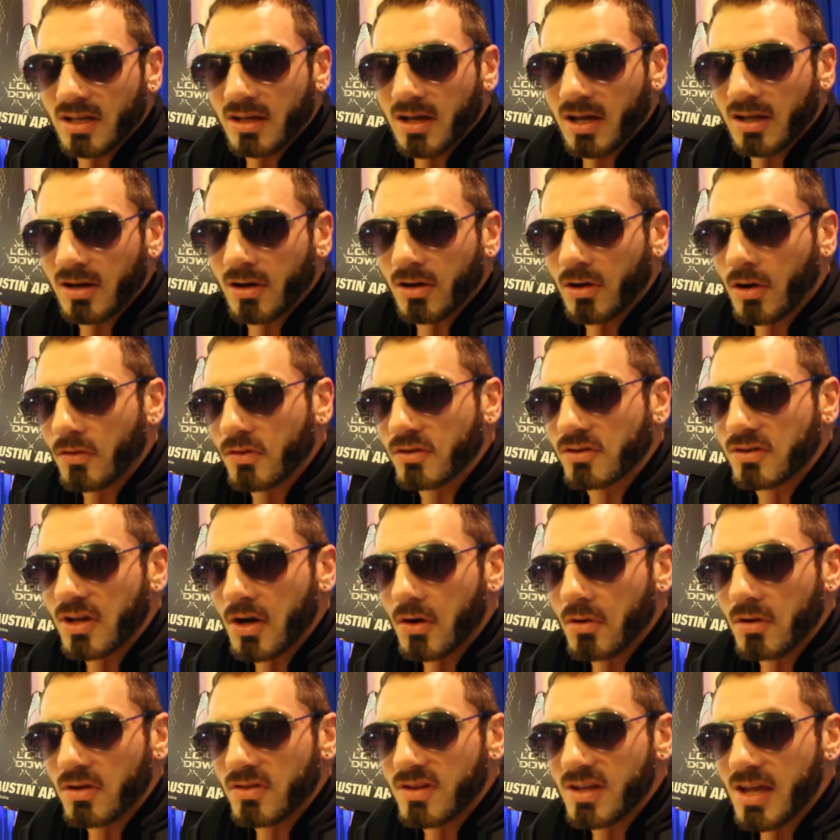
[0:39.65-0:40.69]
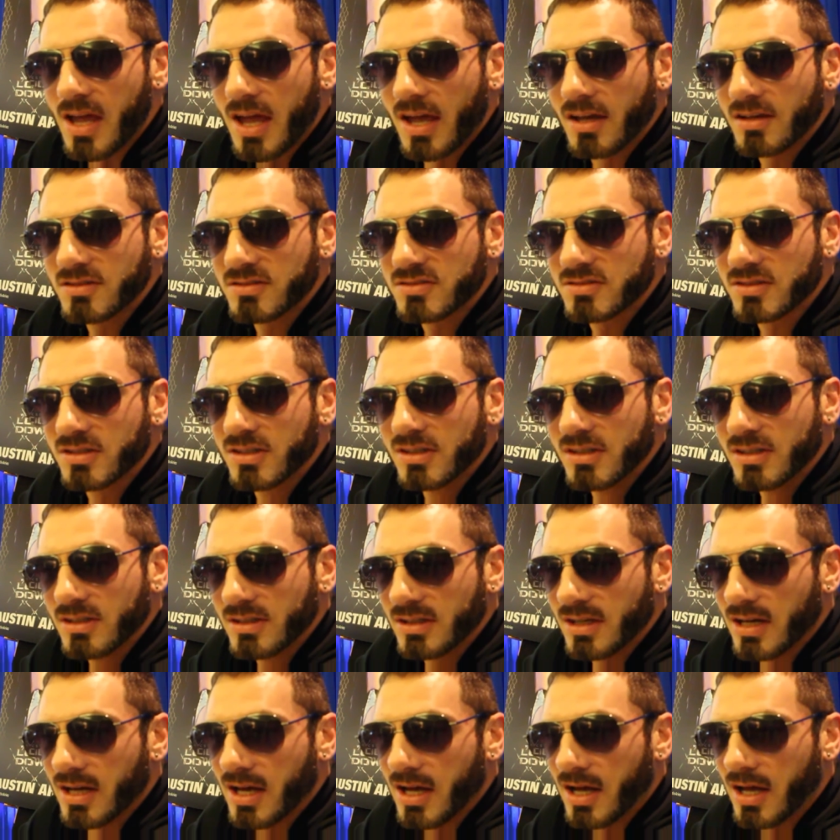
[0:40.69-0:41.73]
I cut out all the dairy and the eggs
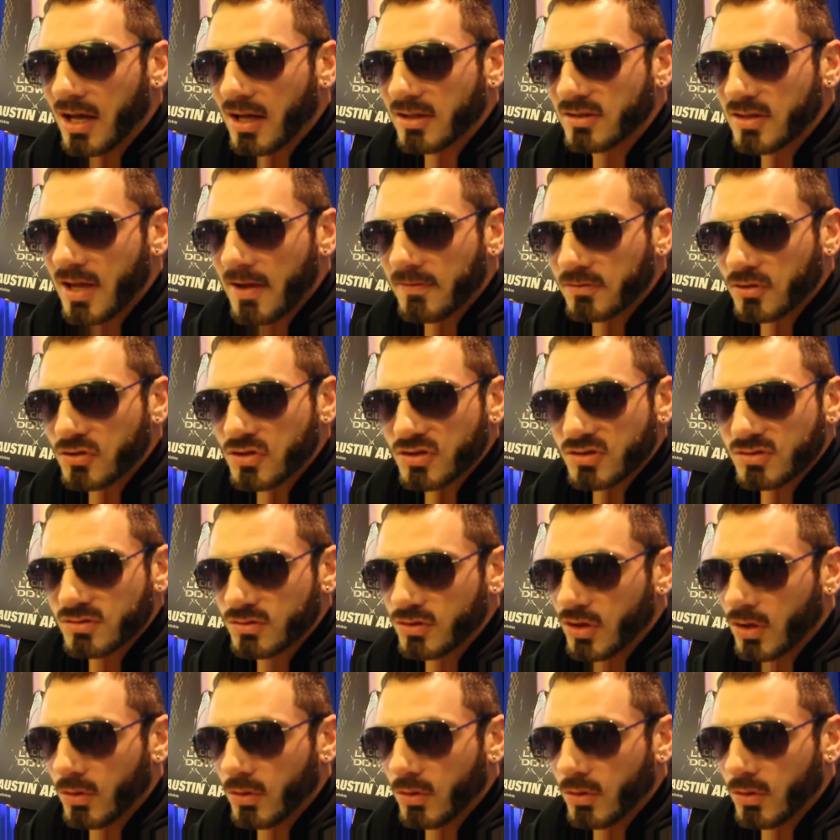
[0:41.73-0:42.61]
after just